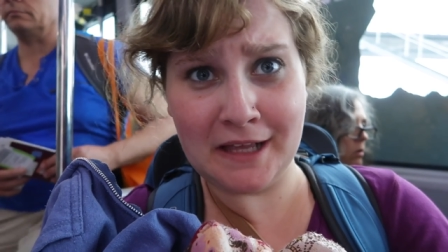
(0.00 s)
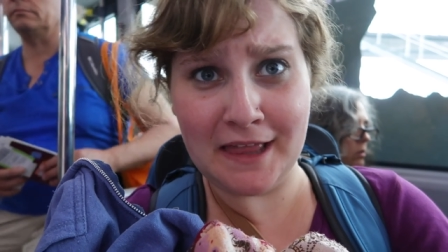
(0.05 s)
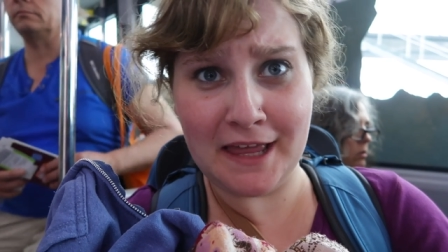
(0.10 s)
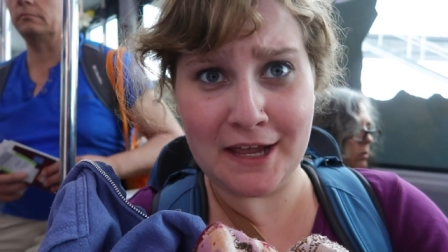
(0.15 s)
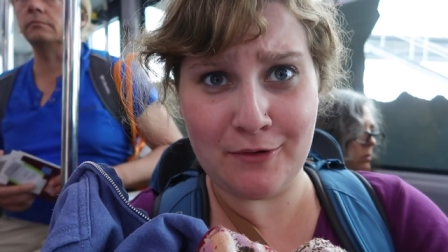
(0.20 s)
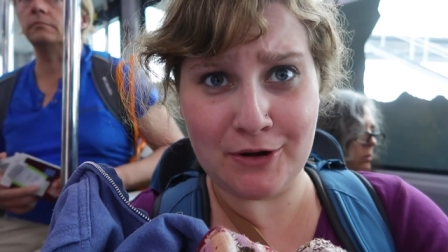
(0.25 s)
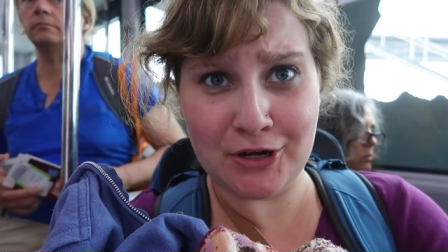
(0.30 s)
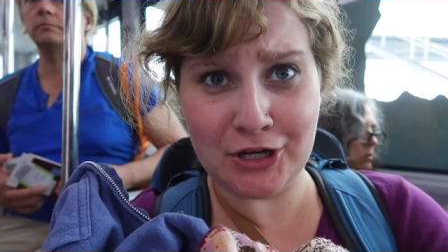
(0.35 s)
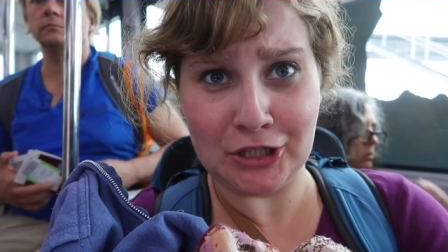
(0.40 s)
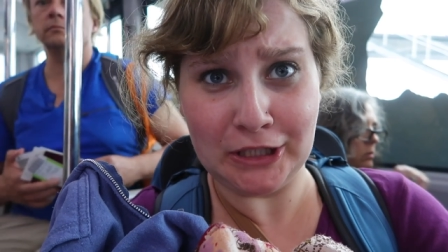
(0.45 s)

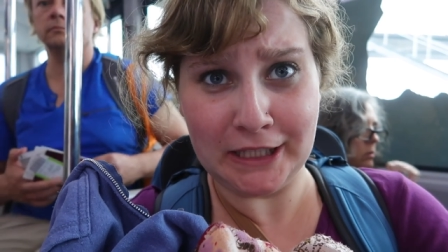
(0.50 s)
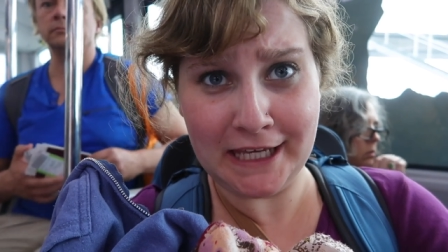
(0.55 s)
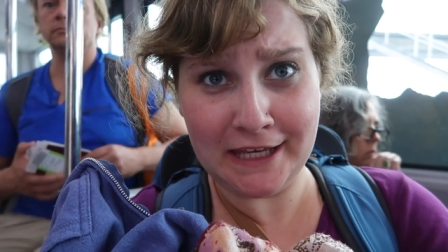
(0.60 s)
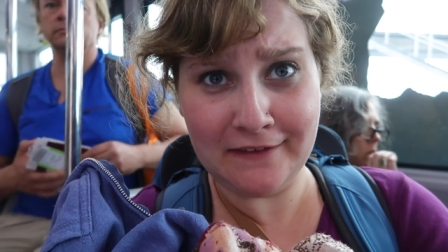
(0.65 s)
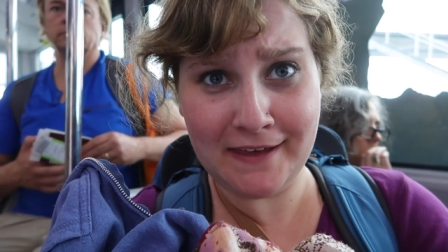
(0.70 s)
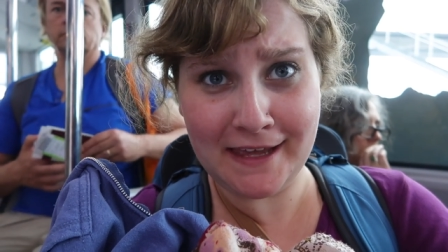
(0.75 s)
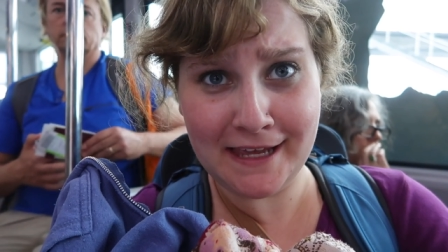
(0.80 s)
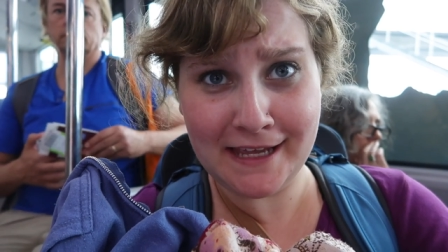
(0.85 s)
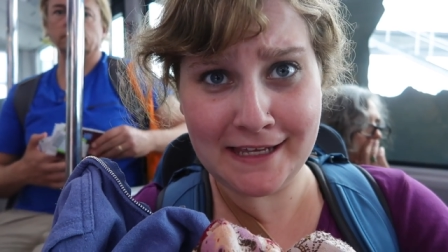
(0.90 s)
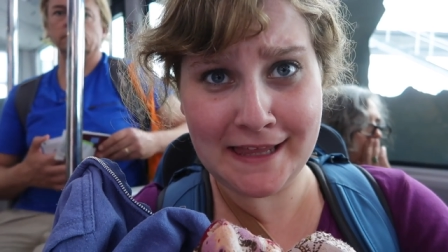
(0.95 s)
like when you're
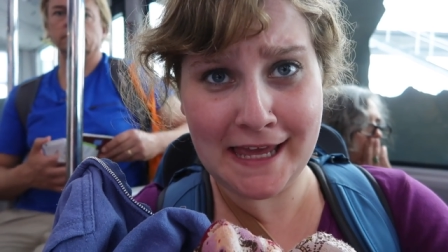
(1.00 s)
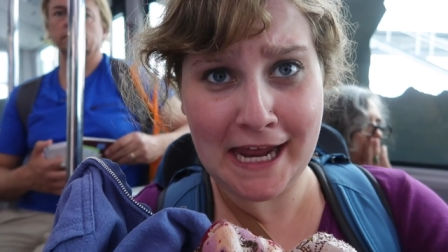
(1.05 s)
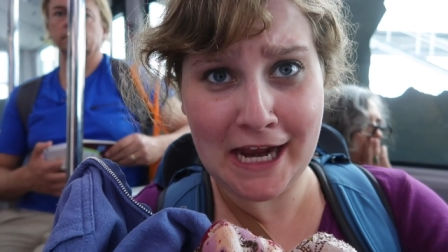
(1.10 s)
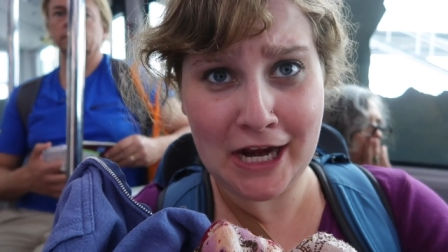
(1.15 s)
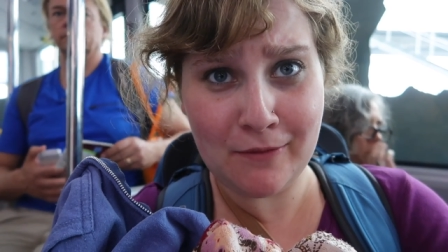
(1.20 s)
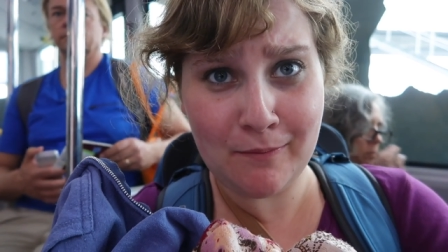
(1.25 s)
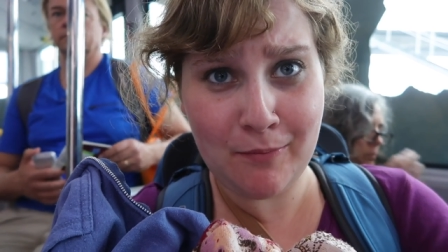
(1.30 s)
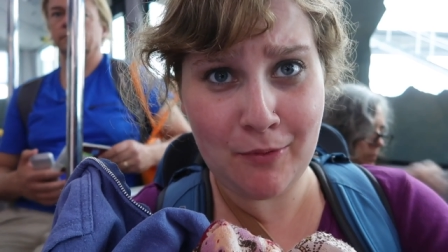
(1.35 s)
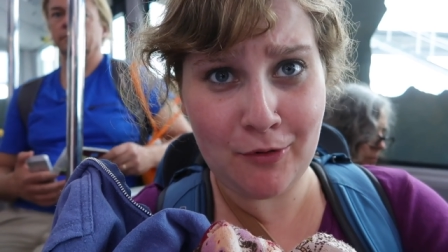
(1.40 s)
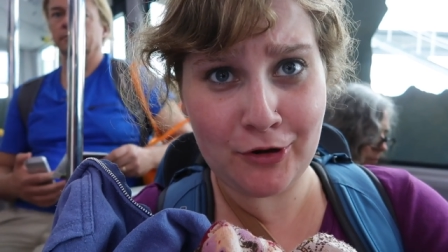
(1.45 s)
leaving the
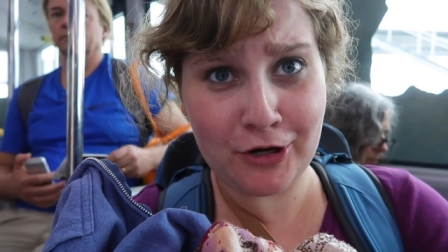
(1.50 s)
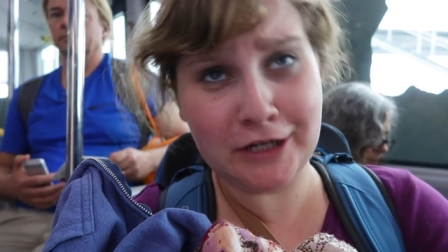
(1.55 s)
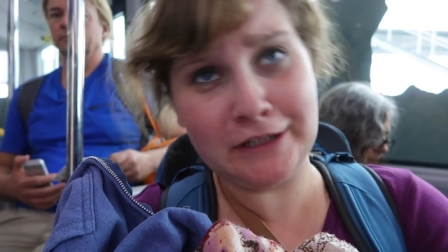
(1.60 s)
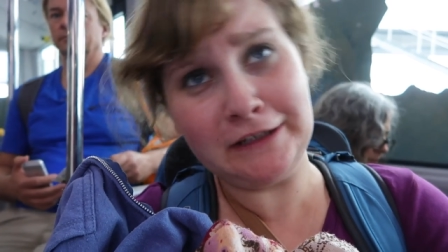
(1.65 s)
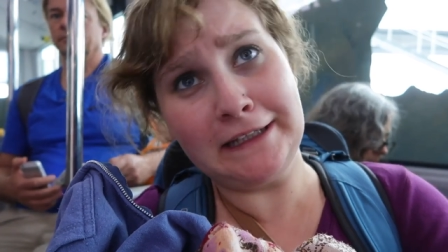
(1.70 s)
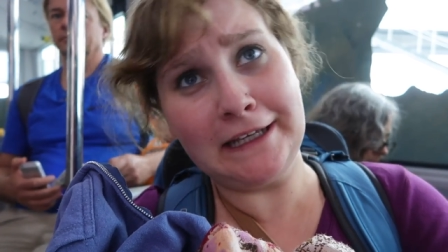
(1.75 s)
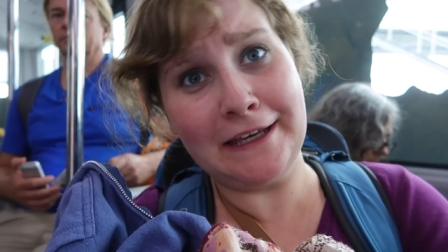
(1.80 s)
airport,